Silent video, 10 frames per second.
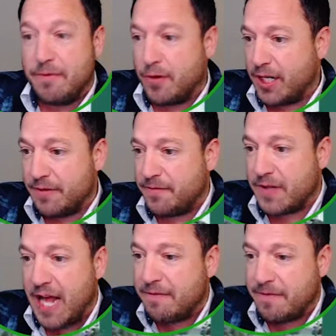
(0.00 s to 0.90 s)

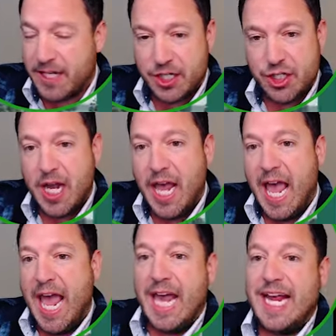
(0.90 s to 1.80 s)
fish.
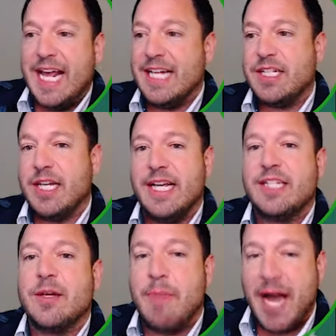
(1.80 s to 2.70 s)
And
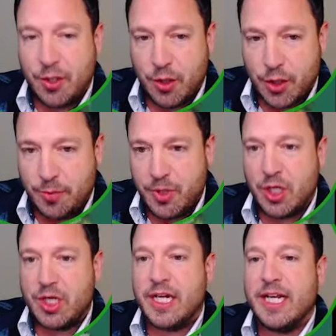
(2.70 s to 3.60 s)
it's a micro
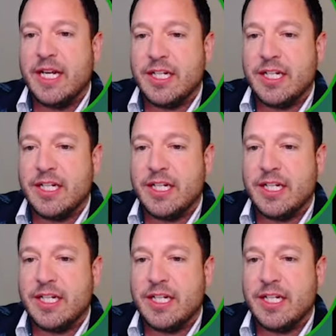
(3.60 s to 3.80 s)
community.